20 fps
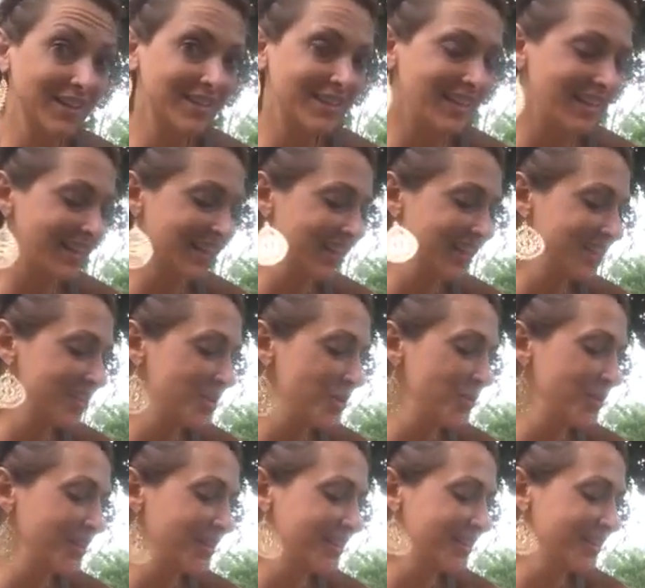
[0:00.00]
Take that as
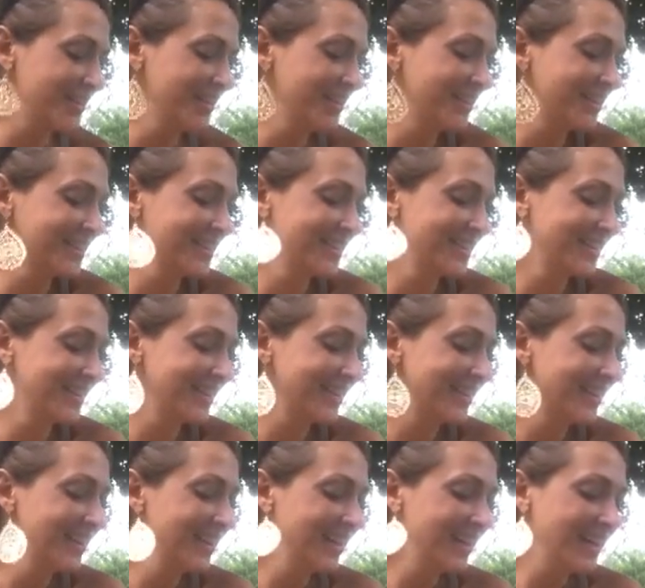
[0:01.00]
you will.
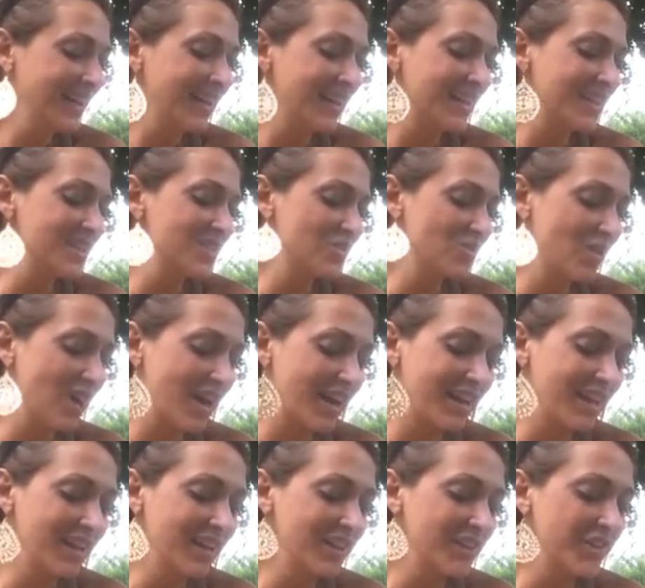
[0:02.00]
He's
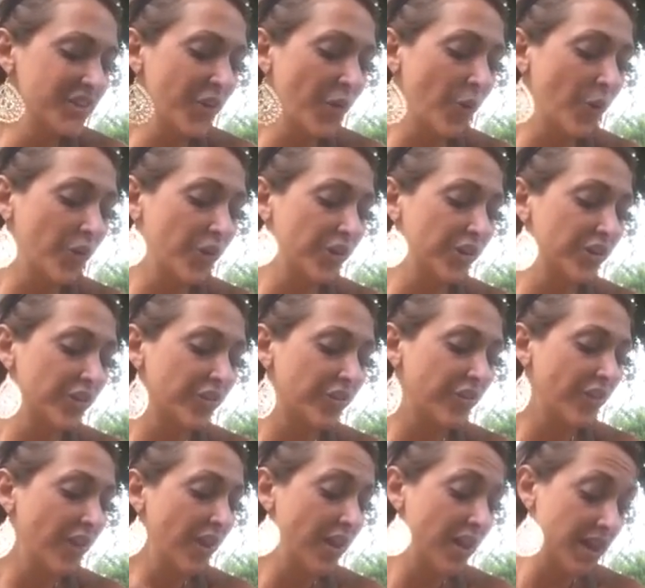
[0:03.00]
riding his
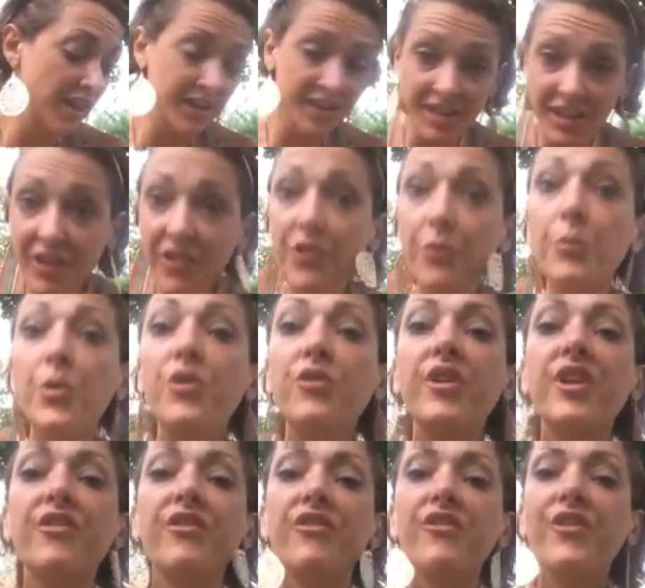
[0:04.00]
horse and he's
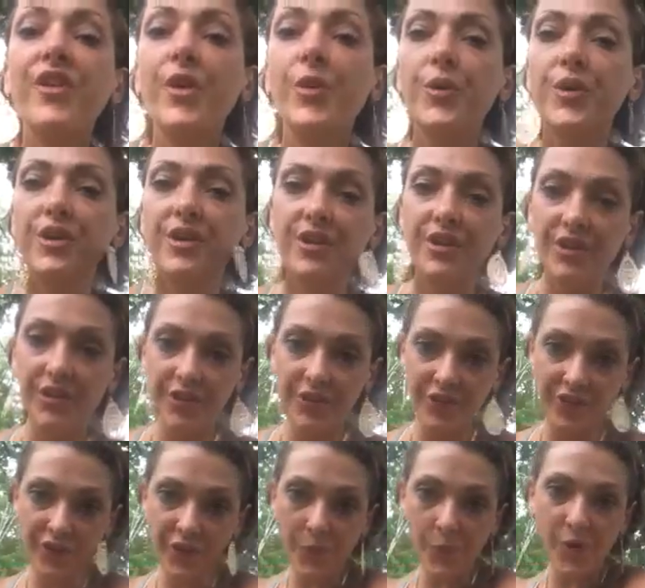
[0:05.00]
moving forward
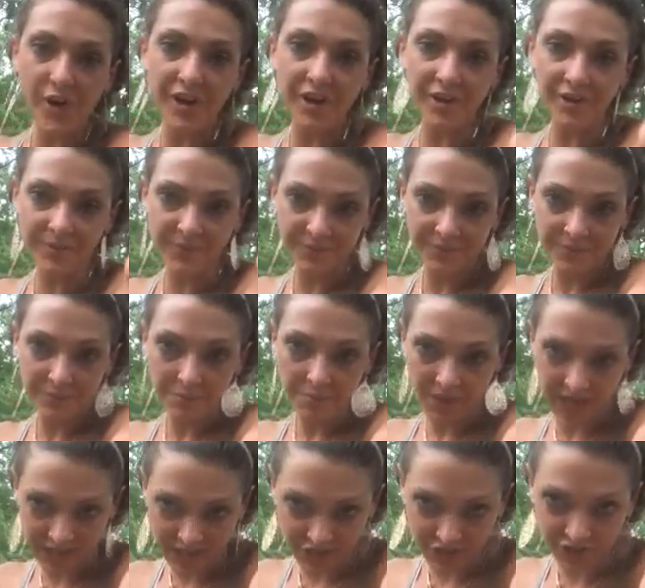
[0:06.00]
somewhere
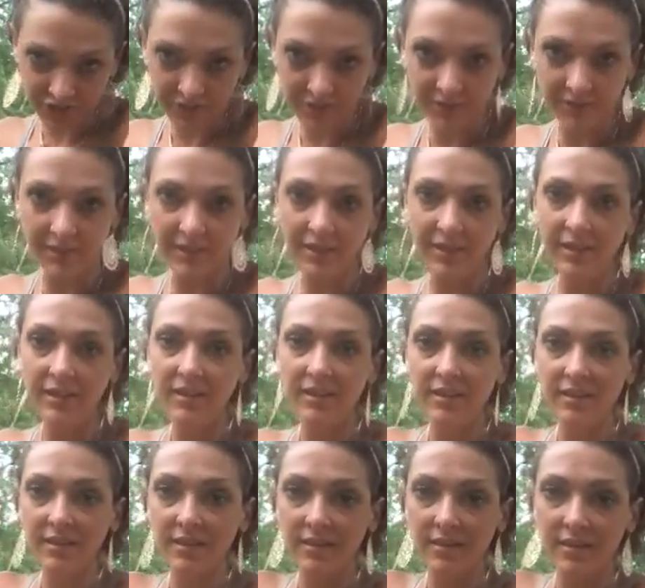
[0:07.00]
passionately.
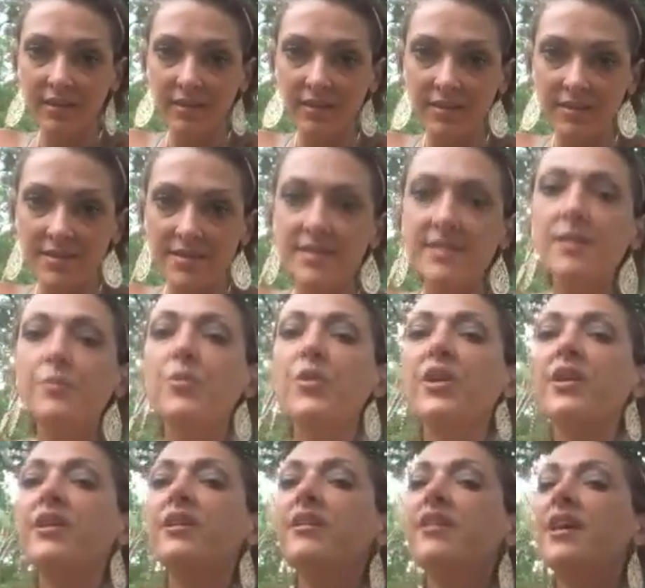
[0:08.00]

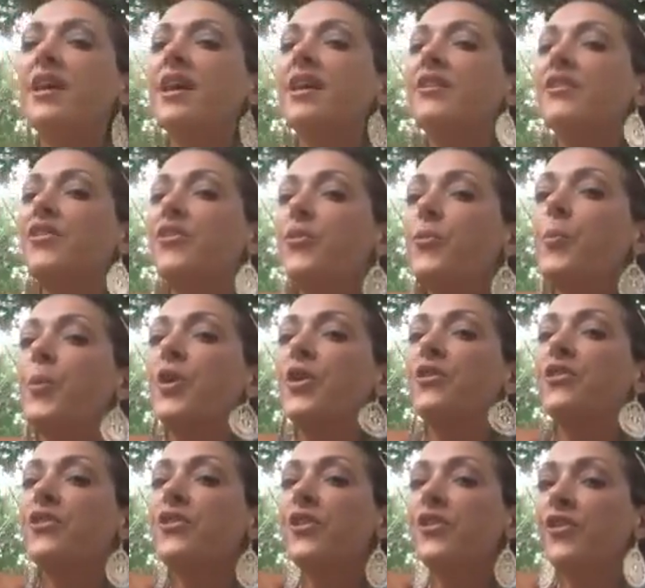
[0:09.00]
Somewhere that
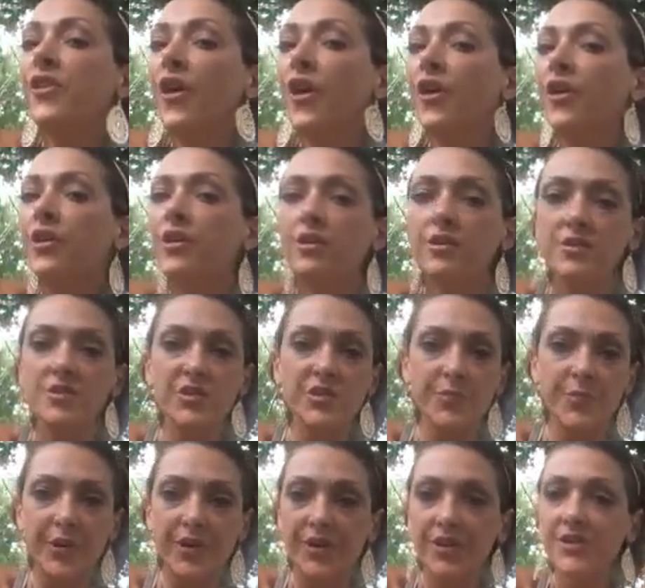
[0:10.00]
sparks his heart,
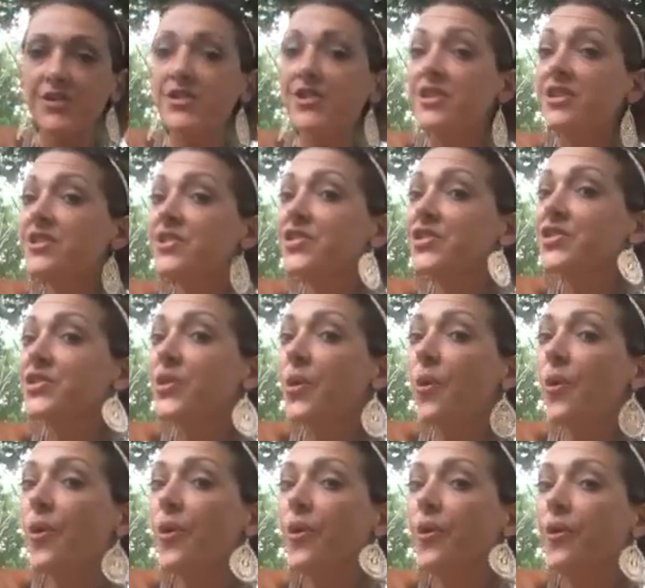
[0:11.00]
sparks his
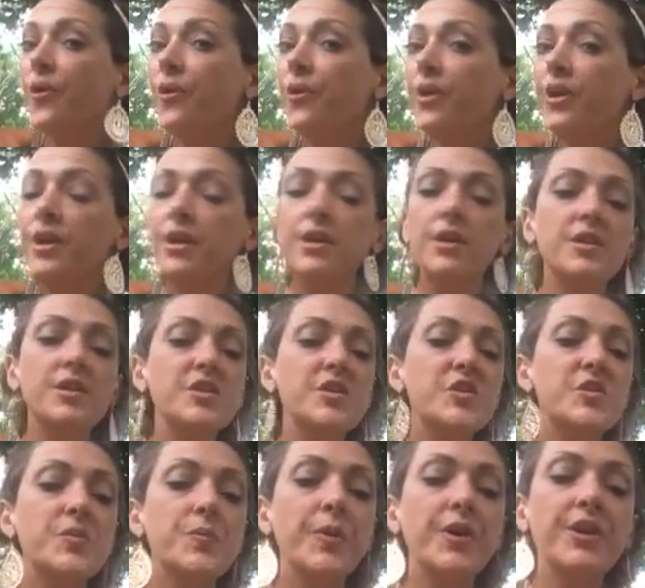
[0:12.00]
soul,
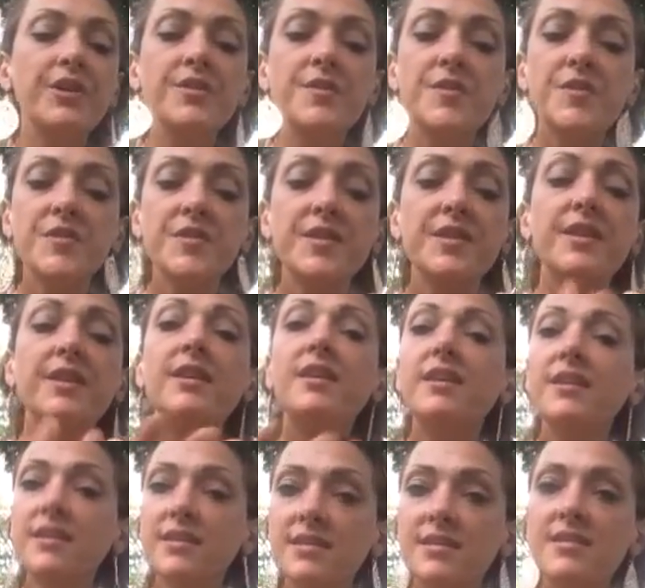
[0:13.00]
sparks
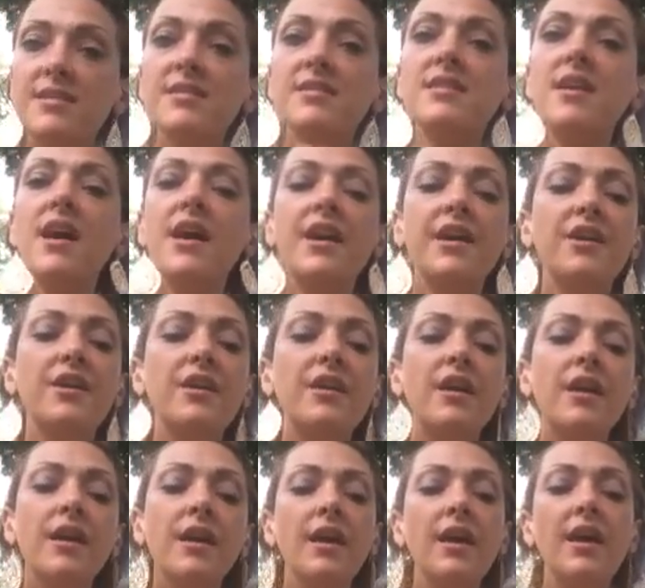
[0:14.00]
his
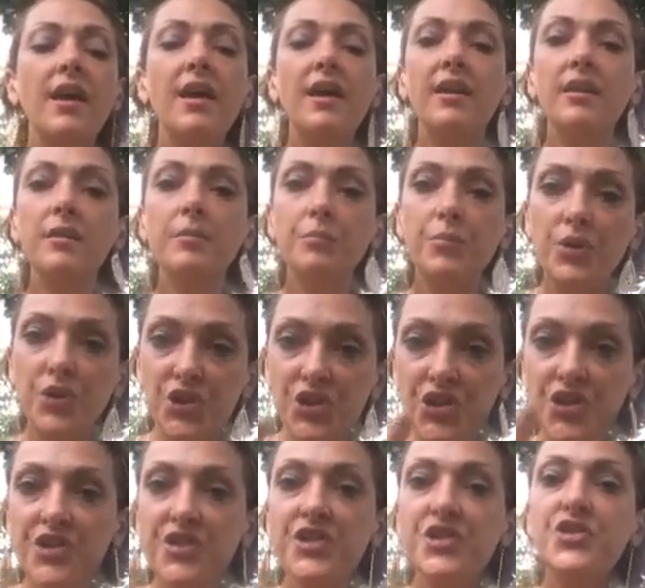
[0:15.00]
desire, and
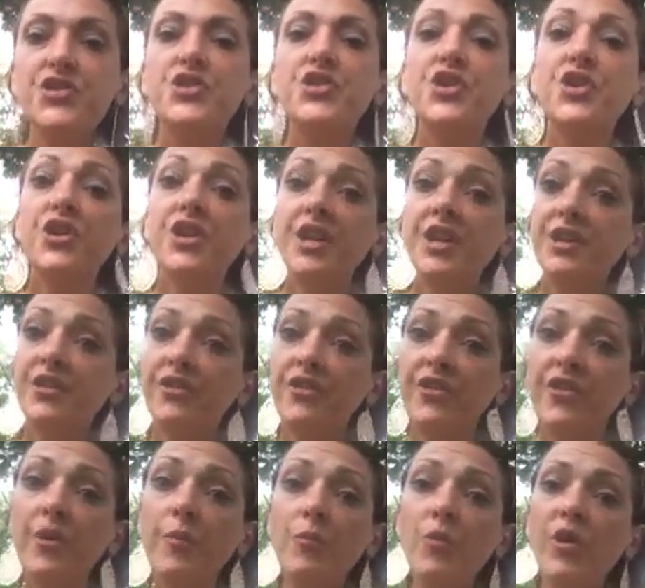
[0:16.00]
pushes his journey
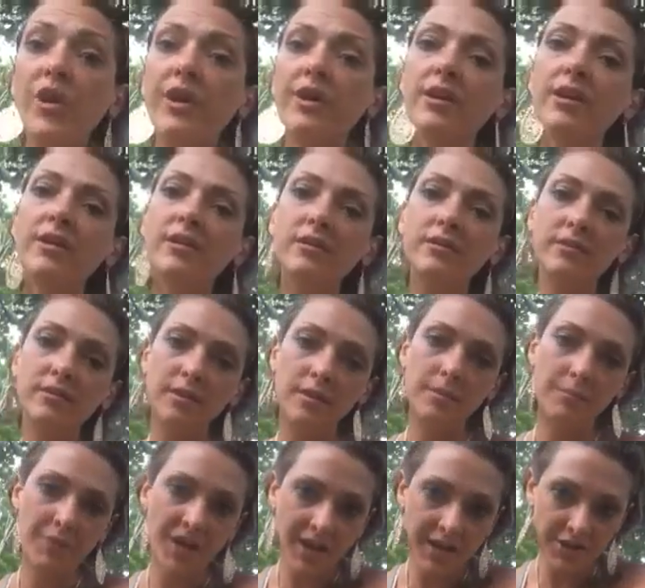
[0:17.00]
somewhere
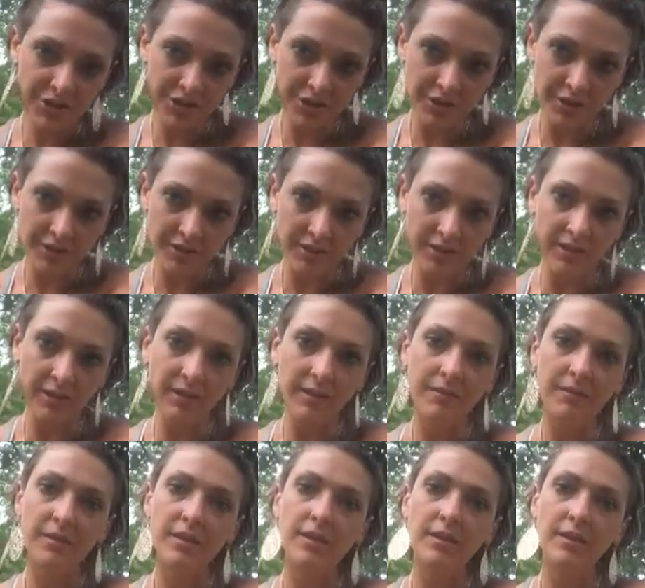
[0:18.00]
passionately